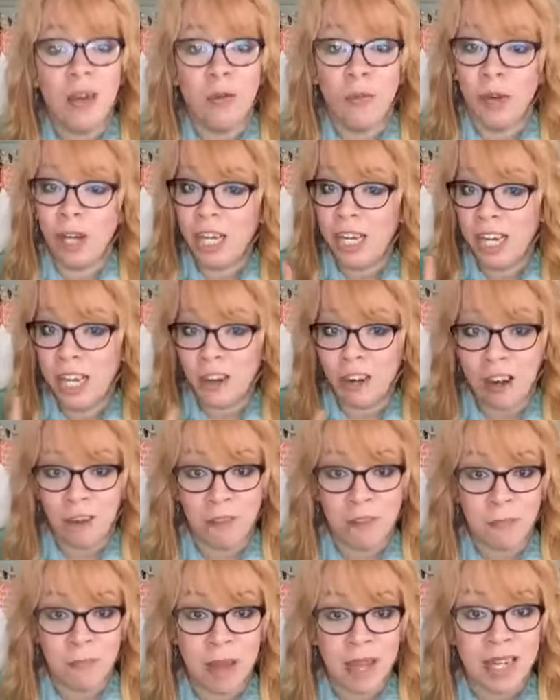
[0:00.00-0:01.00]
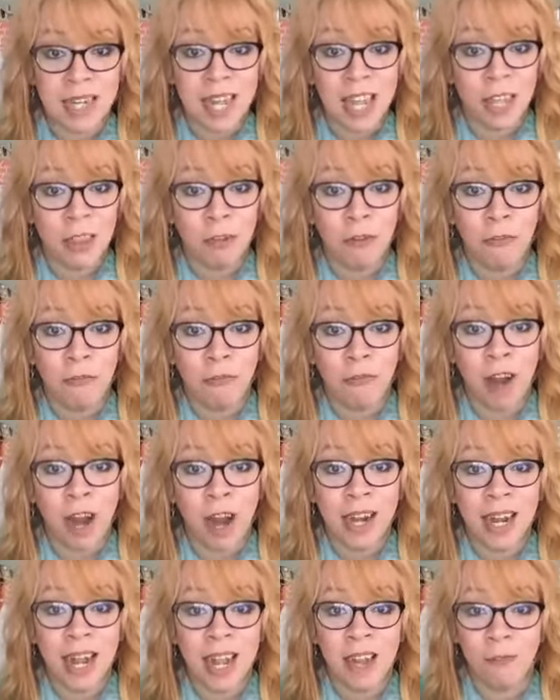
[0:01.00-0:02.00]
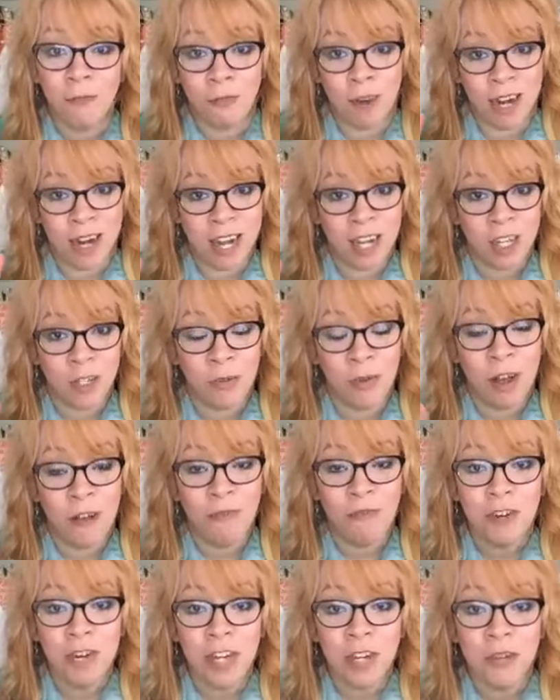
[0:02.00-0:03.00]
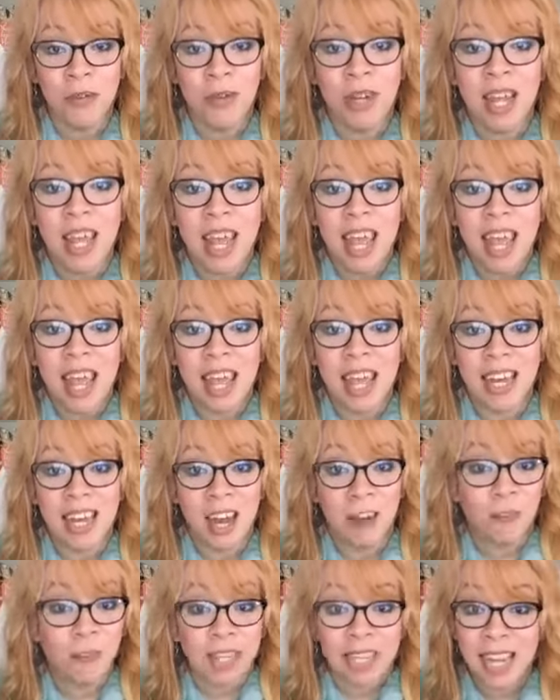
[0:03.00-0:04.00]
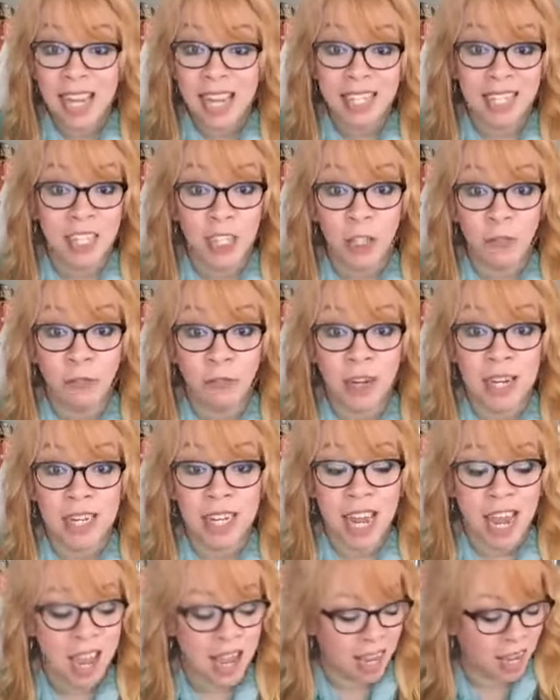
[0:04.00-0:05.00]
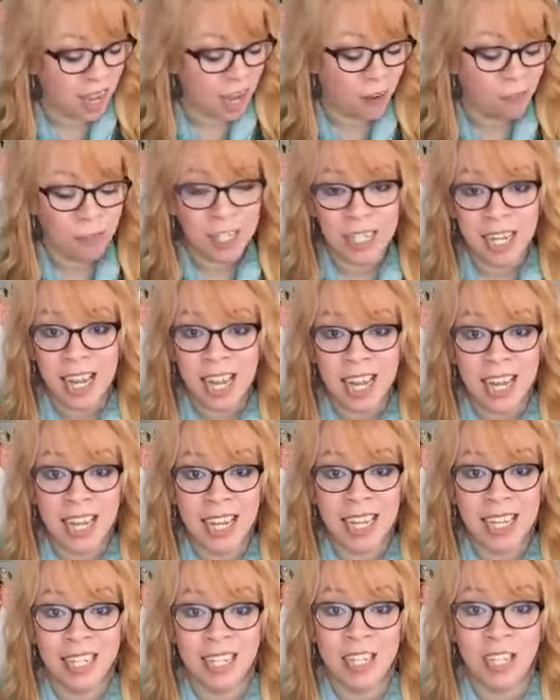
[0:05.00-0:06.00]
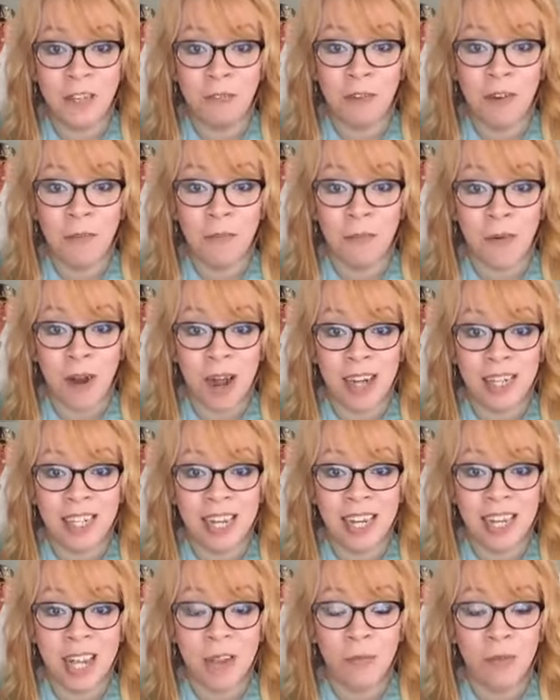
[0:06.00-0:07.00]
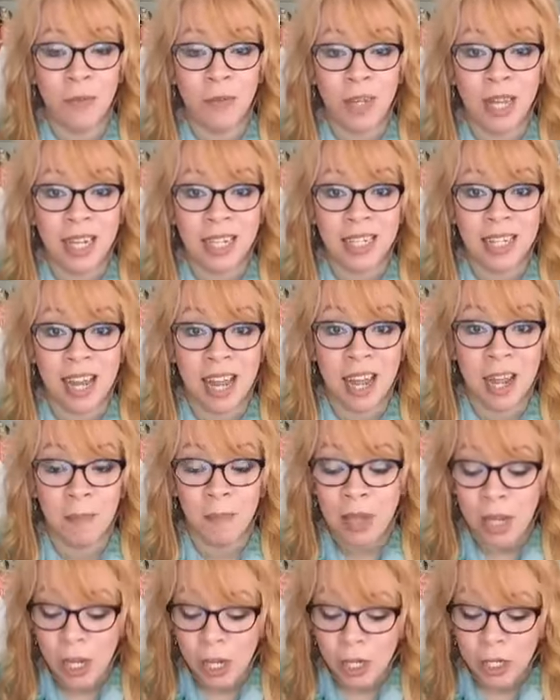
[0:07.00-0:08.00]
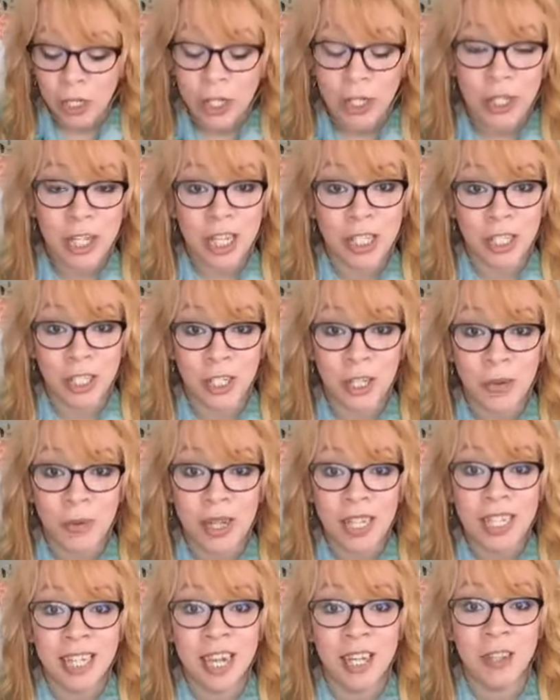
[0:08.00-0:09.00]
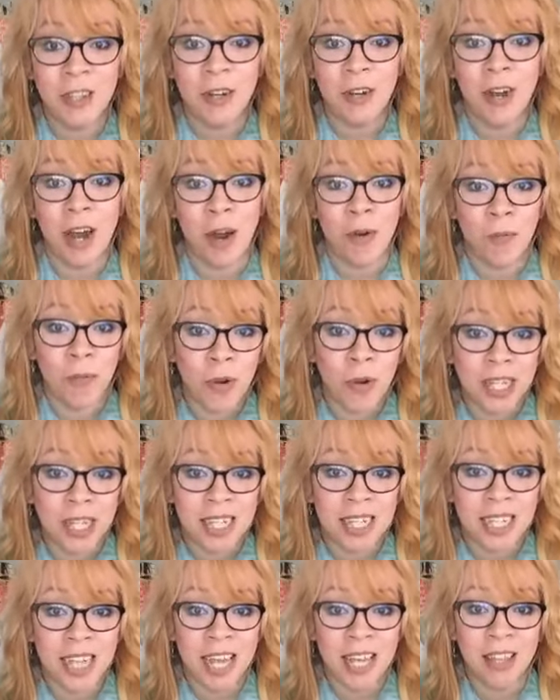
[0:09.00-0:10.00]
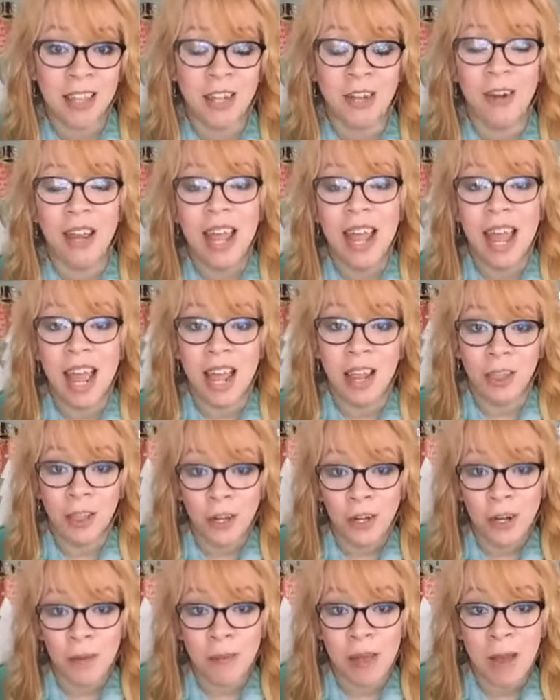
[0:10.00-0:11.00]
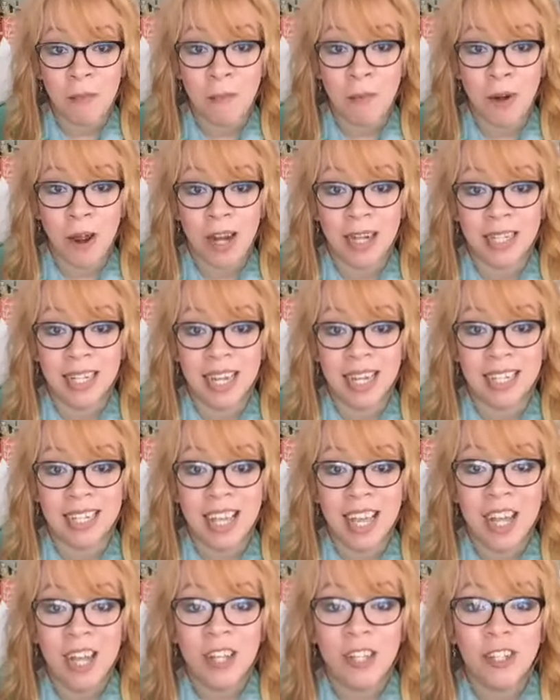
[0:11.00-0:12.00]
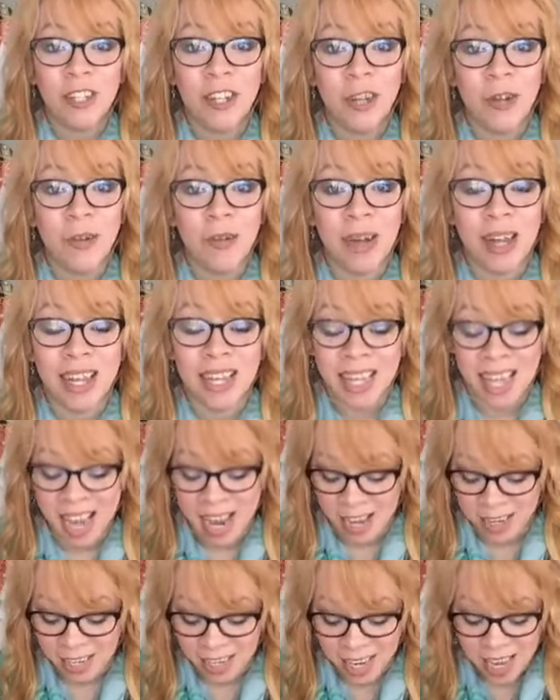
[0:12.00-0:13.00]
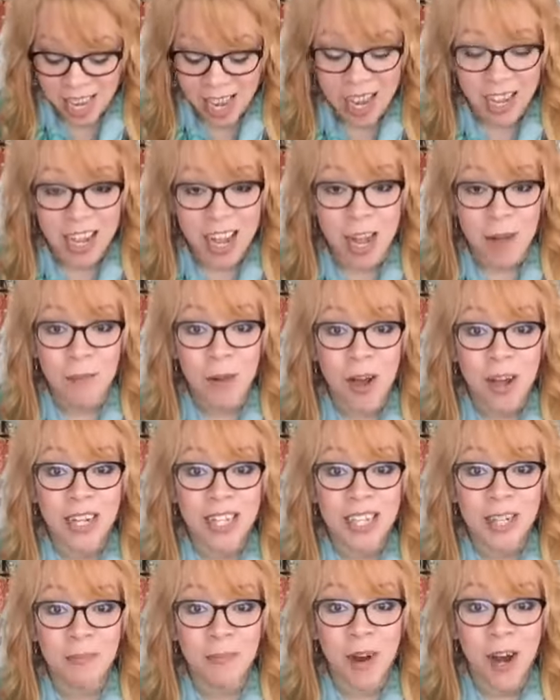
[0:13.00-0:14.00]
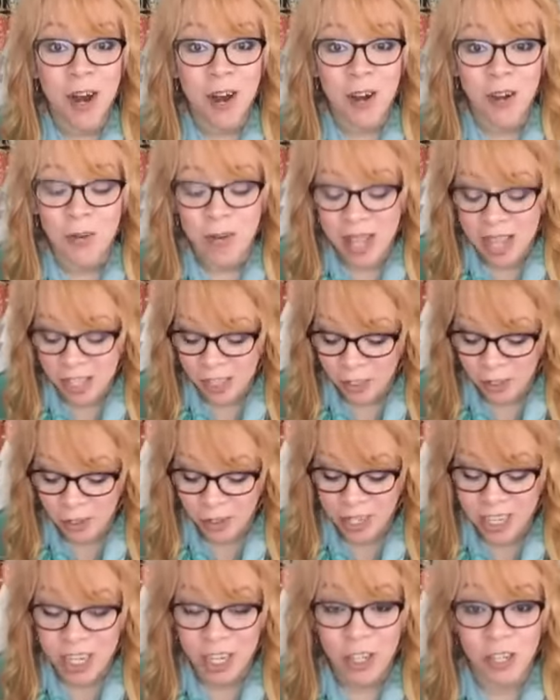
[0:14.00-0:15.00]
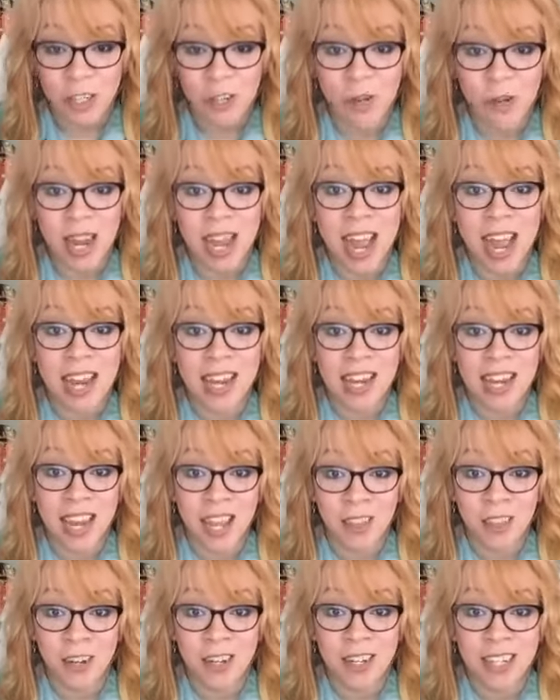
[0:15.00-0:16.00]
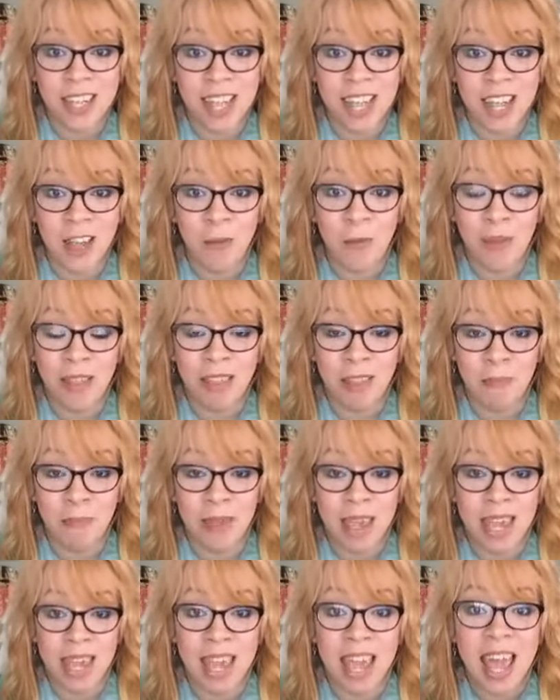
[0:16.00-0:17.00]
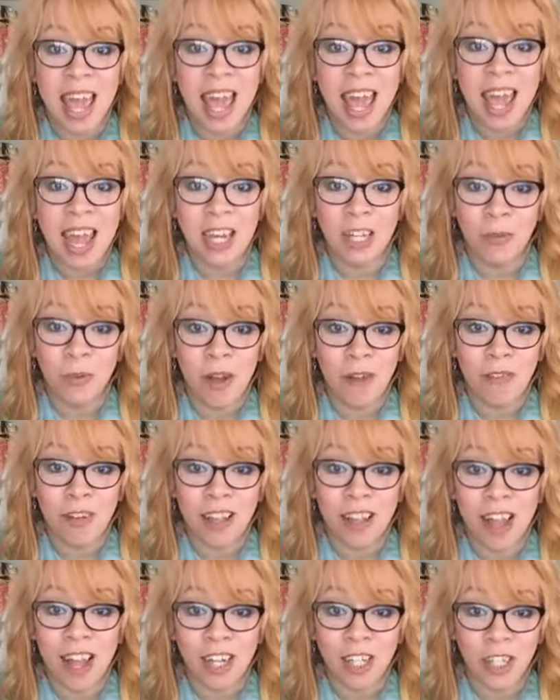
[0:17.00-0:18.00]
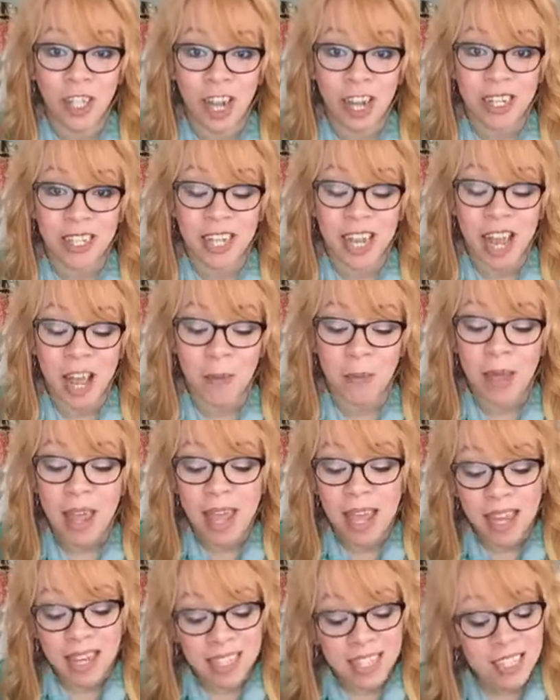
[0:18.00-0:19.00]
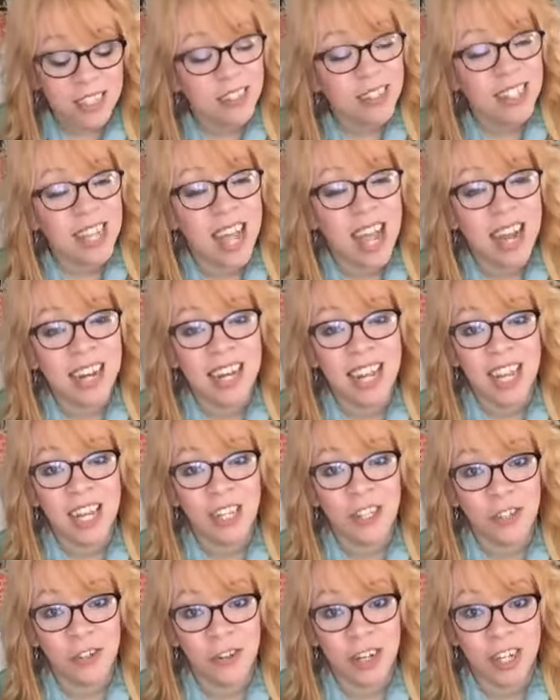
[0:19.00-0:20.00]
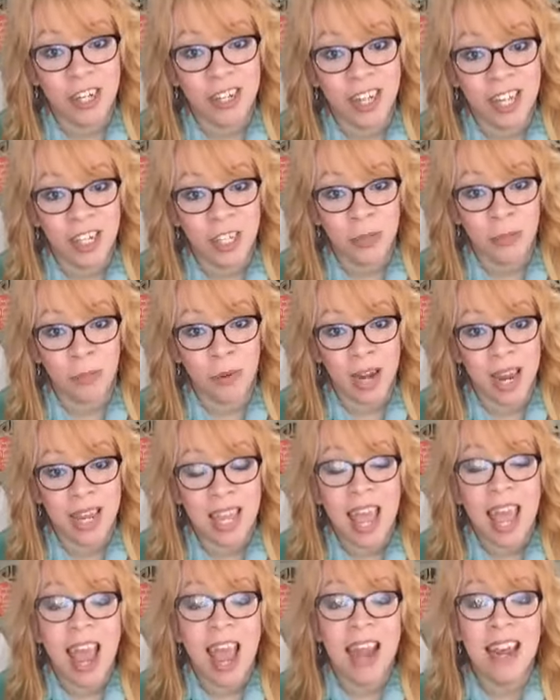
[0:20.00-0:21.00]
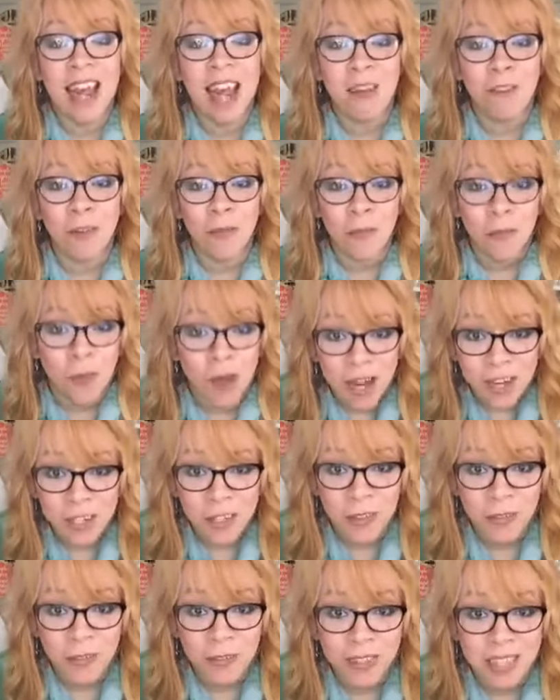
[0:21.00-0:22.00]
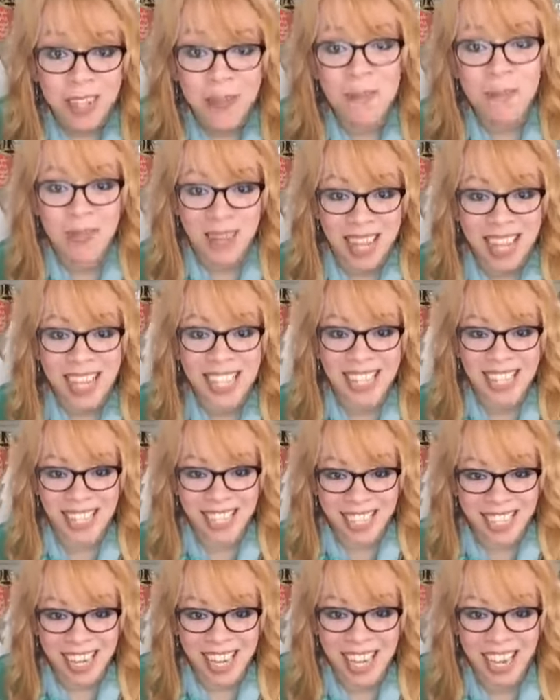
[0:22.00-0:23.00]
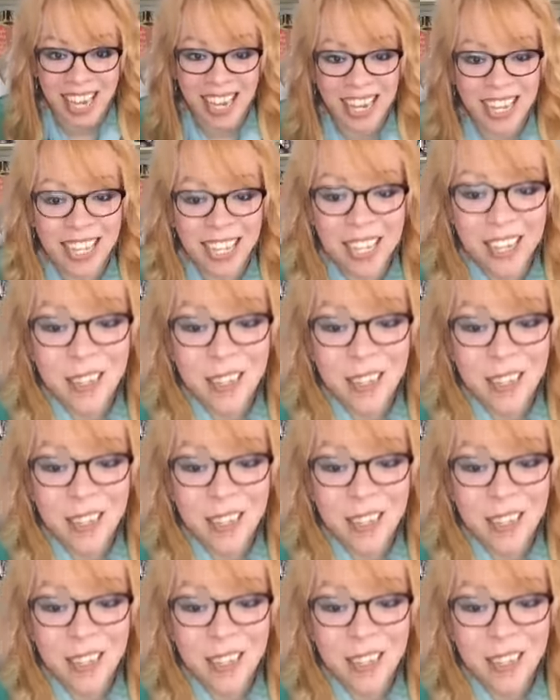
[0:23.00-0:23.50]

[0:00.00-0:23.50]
We're here every Monday through Friday, right at 12 noon, and every day is a different day. Every day is a different project, and we will get time to get to know each other and work together and learn about projects. So again, come on tomorrow so you can enjoy another day with me at 12 o'clock chalk time. Until then, enjoy your lunch break and have a wonderfully blessed day.